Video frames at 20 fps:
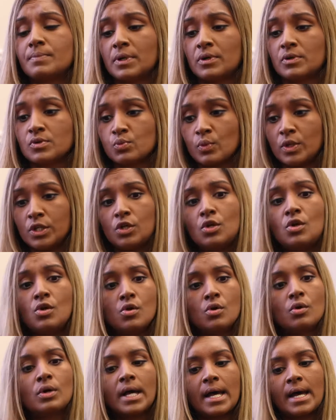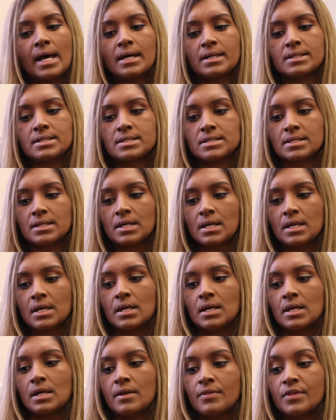Because when you look at
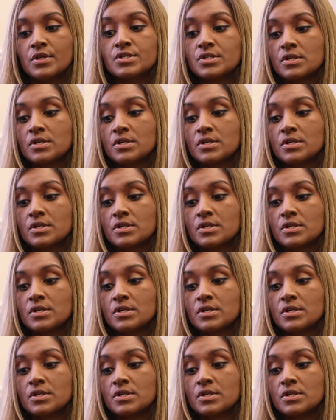the